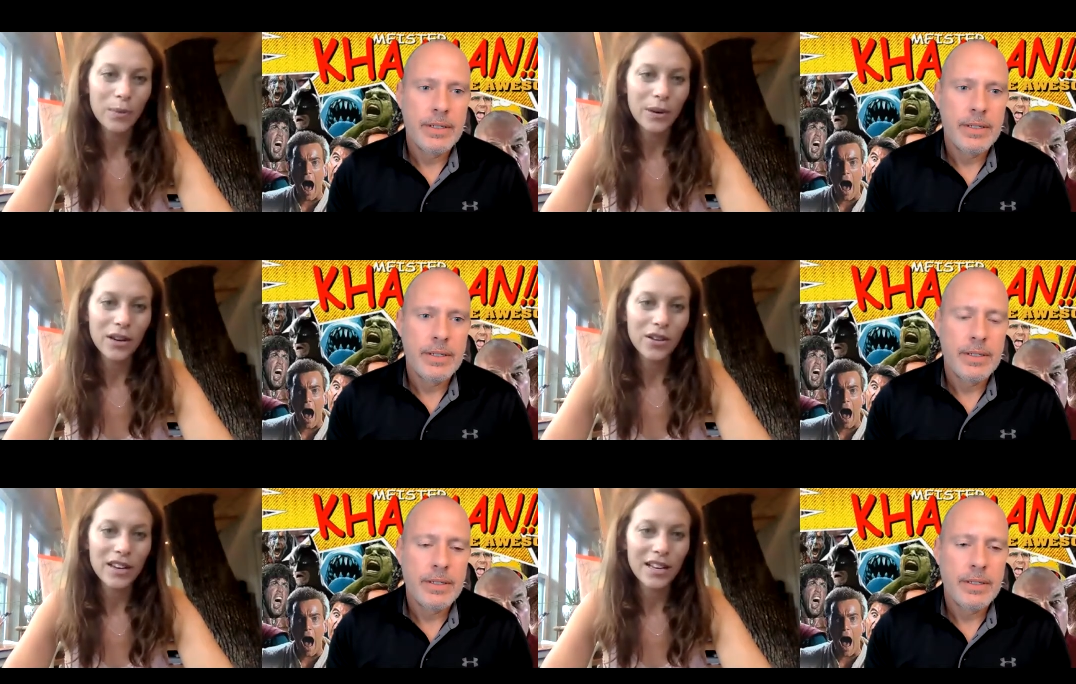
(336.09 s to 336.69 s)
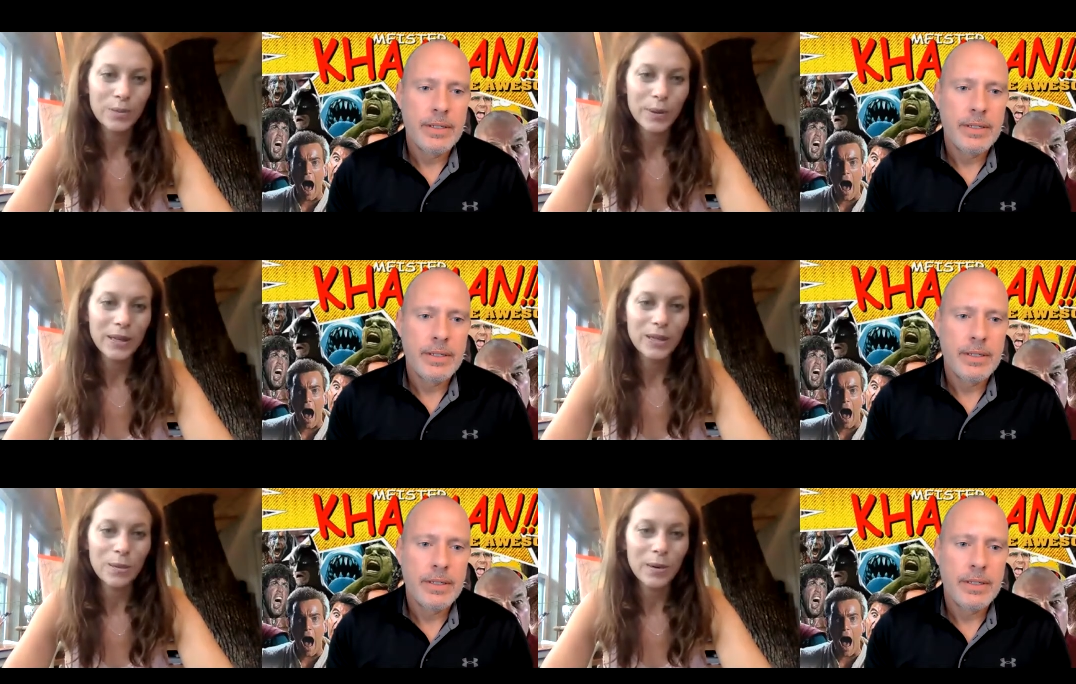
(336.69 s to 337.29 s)
Speaker 1: You know, the next
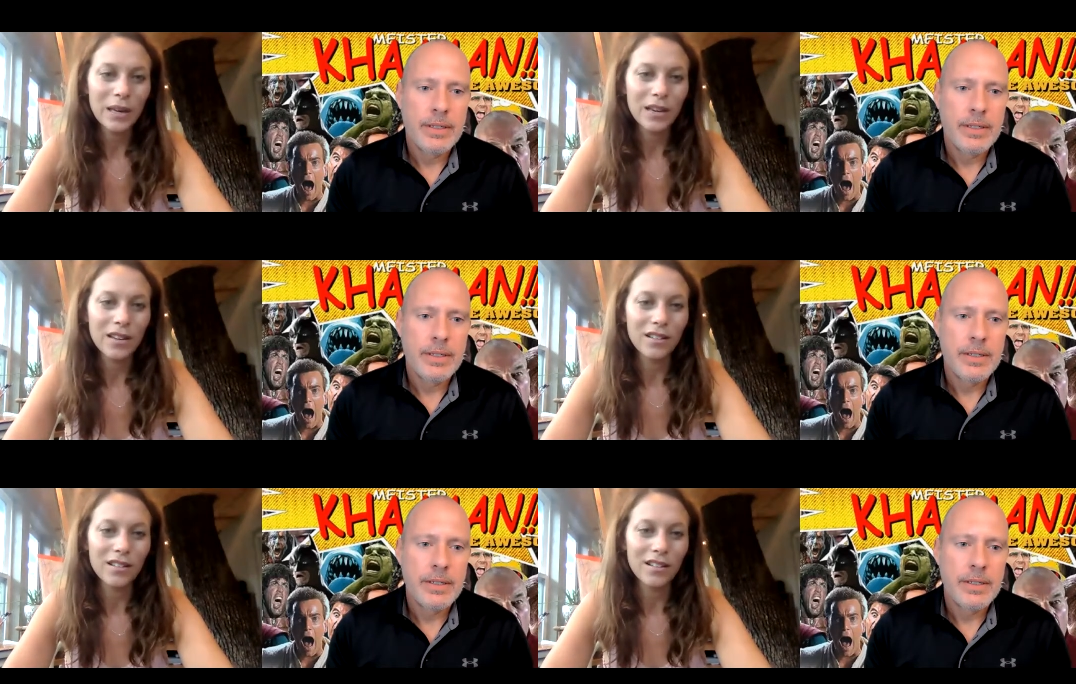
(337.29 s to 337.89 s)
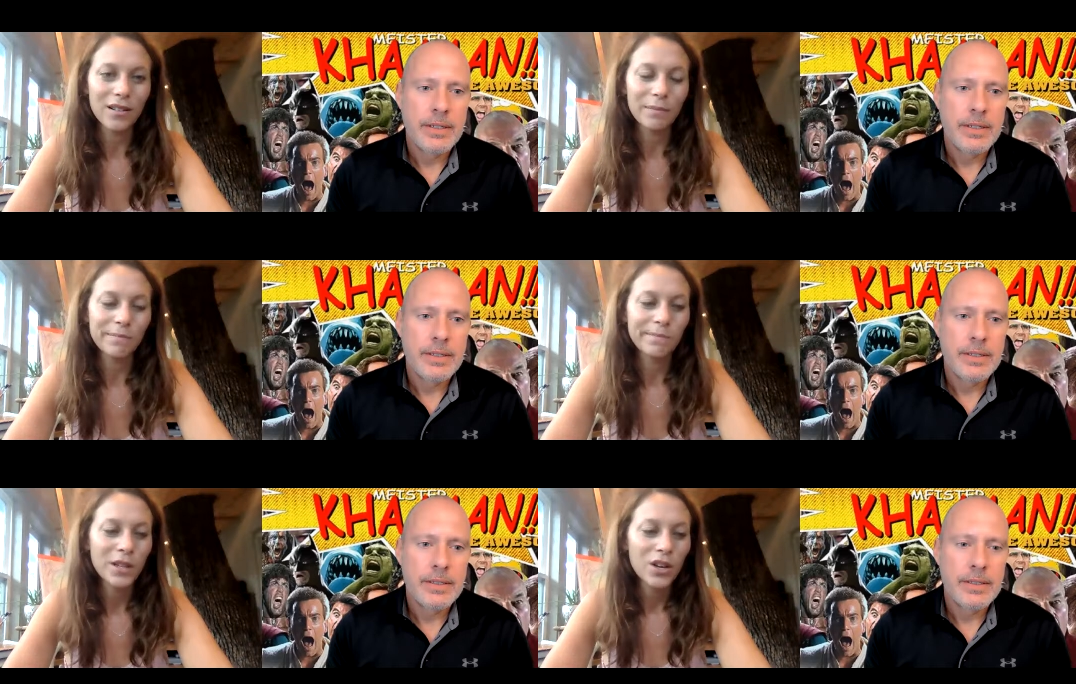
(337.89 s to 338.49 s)
place to be, and um,
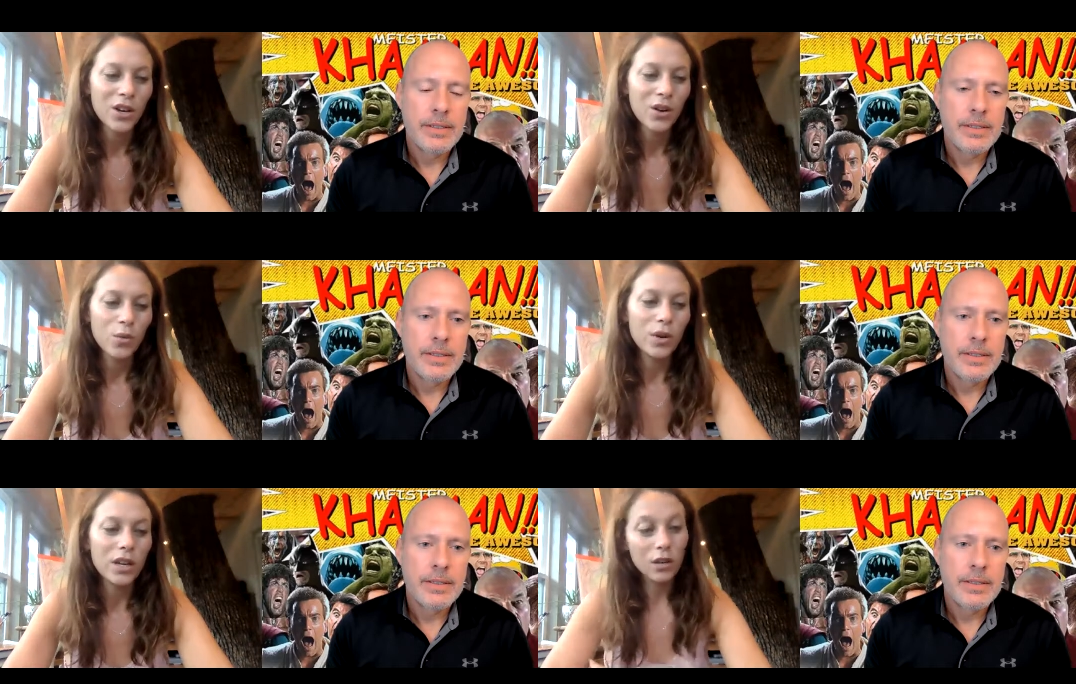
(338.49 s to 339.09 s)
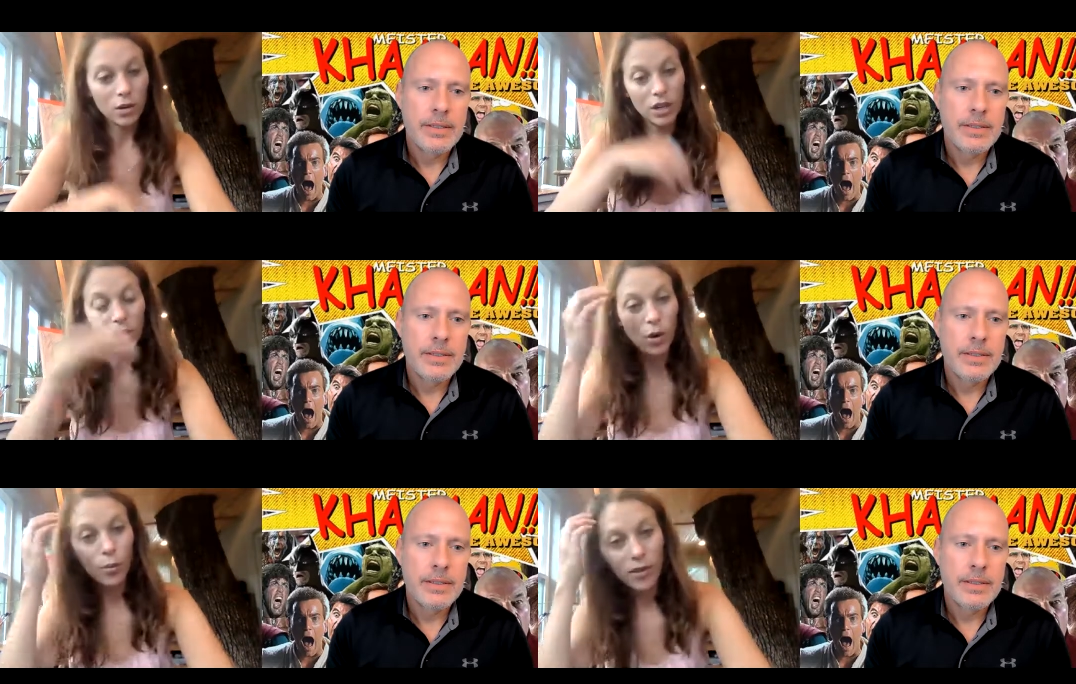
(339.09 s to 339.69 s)
we, you
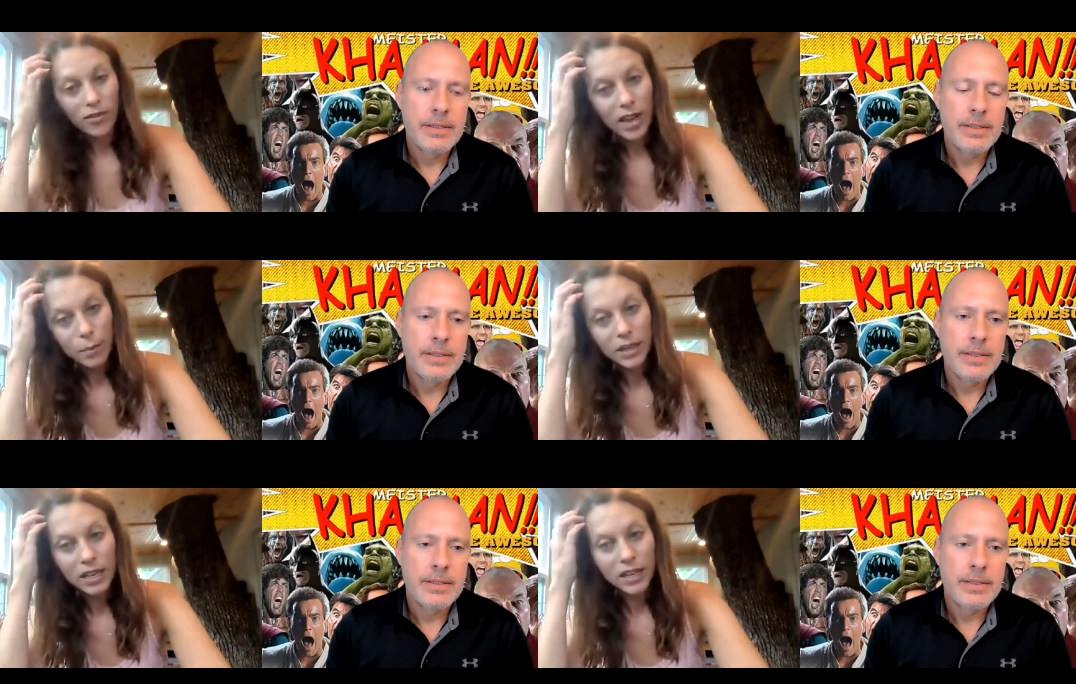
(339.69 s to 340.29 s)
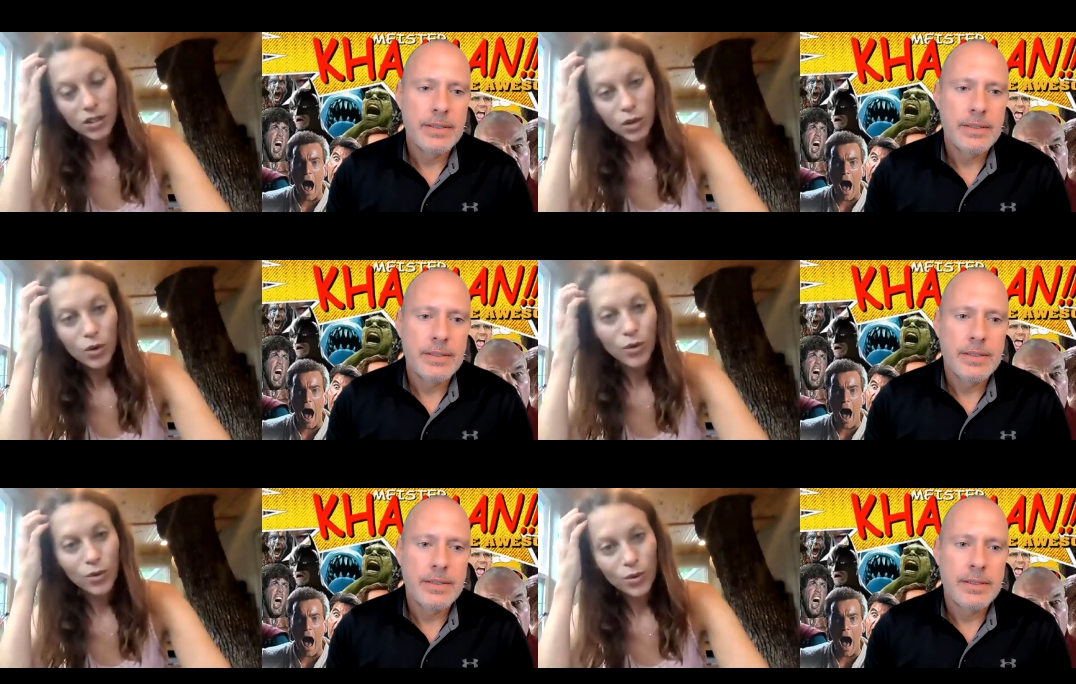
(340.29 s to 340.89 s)
know, my family
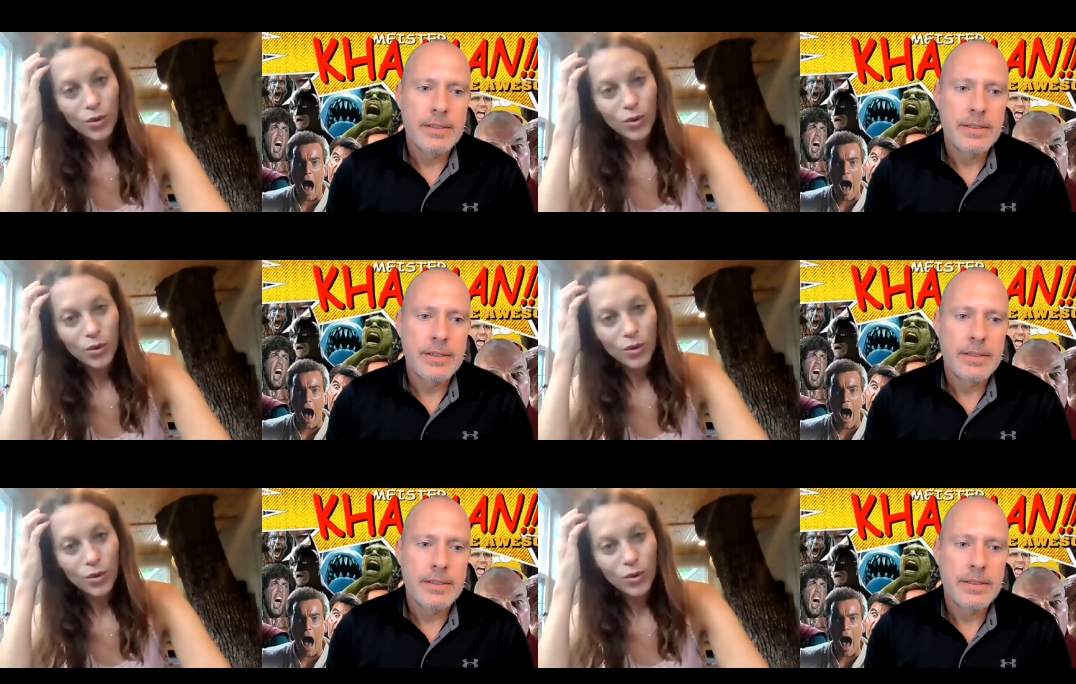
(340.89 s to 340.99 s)
knew